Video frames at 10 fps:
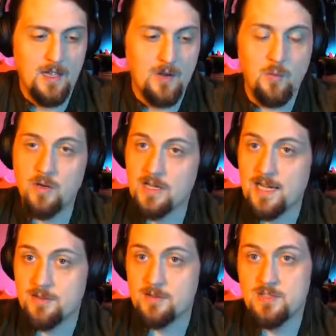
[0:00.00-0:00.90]
We'll
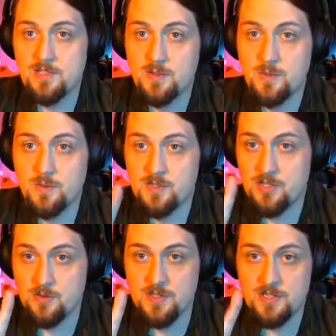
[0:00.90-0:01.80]
either do
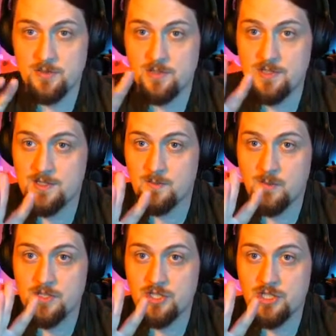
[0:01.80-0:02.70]
2 stories and
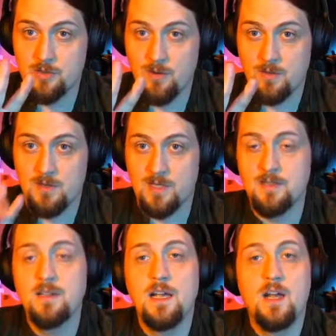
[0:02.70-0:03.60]
1 short
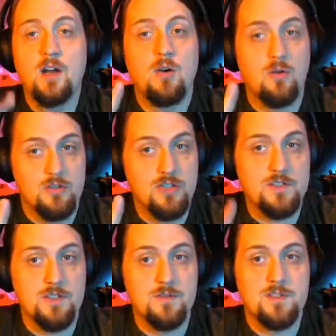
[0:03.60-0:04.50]
one, or
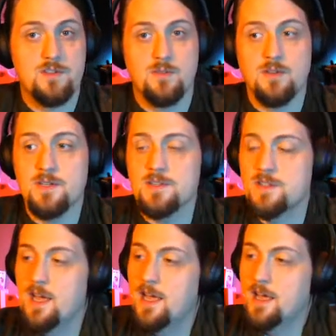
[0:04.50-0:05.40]
just 2
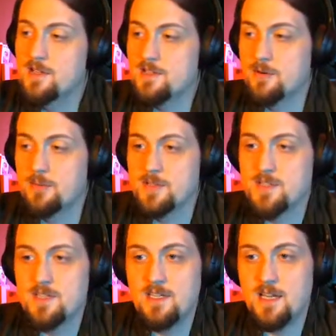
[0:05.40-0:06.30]
stories. So we'll
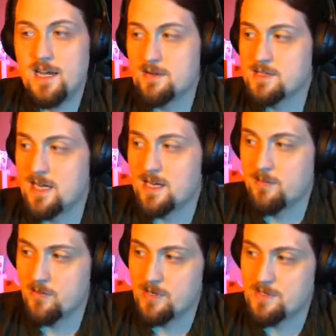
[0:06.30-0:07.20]
see how
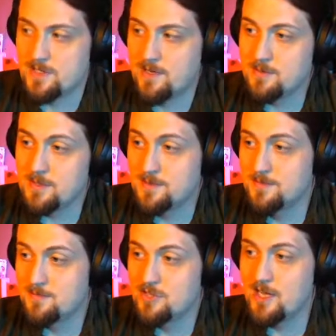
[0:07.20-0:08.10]
time works out.
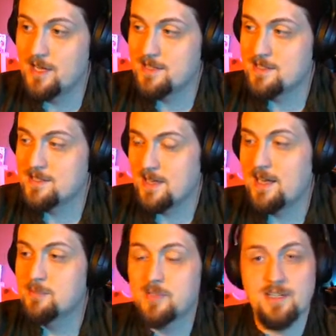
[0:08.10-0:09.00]
GS,
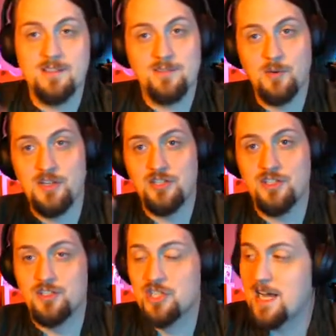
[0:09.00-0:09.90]
I put a
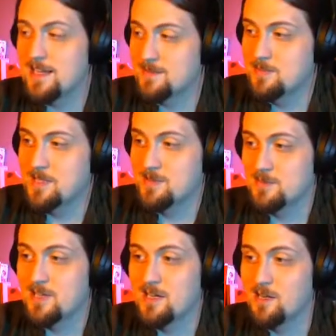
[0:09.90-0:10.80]
question in chat because
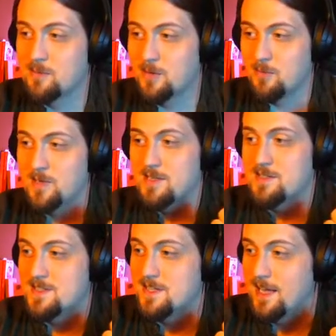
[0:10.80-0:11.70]
we're talking about
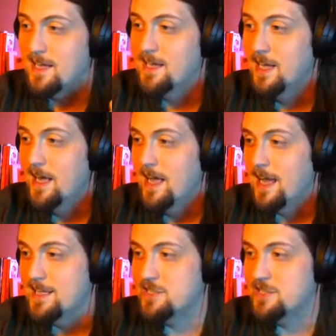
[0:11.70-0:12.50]
rings today, and